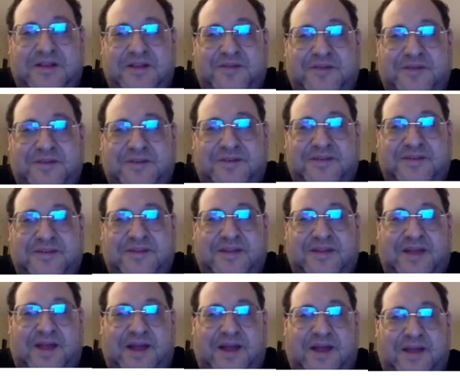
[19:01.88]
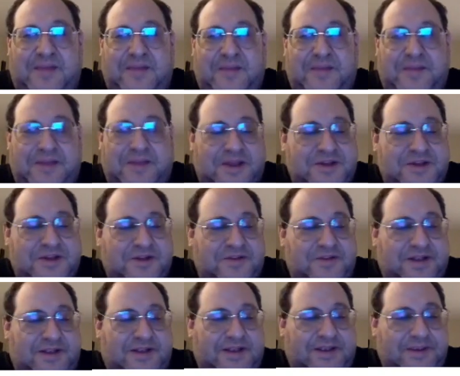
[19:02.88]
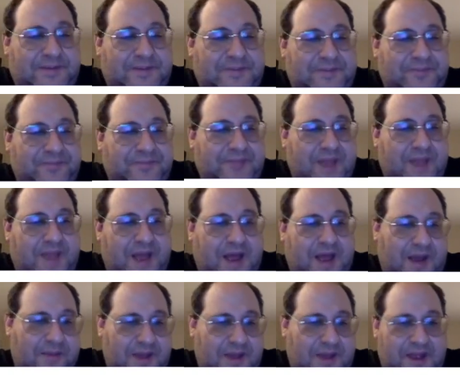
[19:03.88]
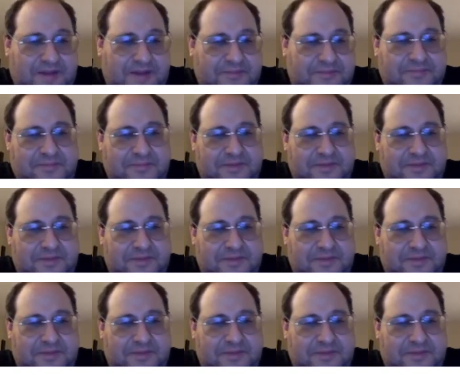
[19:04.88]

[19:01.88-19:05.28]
twisted implementation of it, and